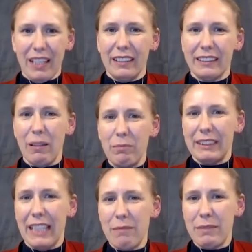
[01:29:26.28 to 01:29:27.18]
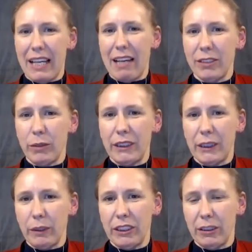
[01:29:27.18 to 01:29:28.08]
Sometimes after we
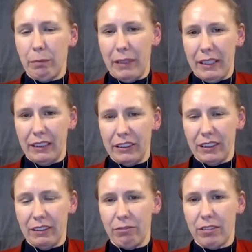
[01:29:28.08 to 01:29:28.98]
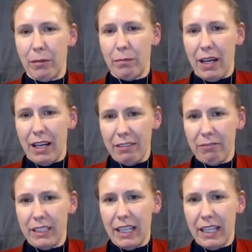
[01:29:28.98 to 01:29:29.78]
switch a patient from IV